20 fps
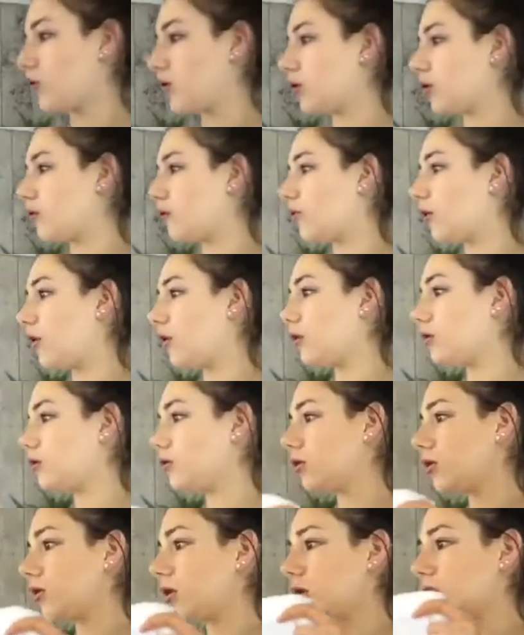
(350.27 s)
which I've got,
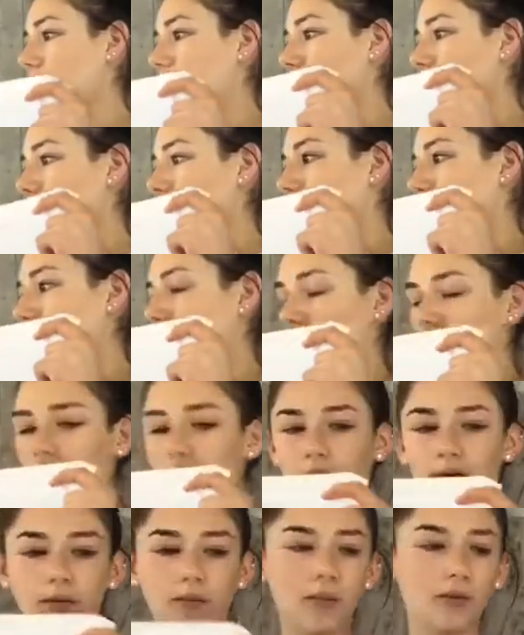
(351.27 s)
and then I
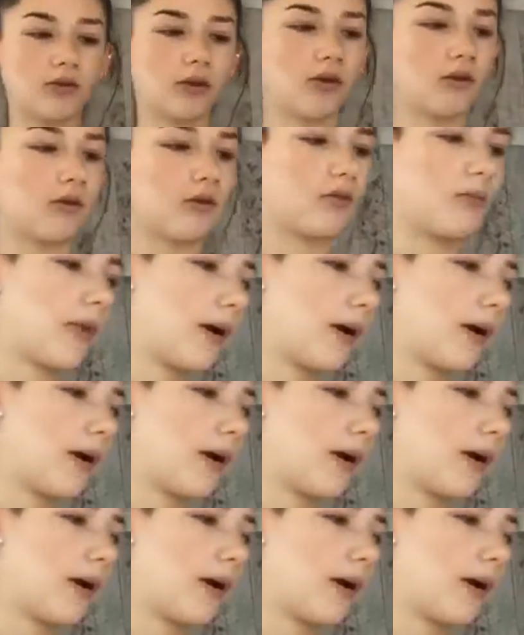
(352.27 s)
need my translucent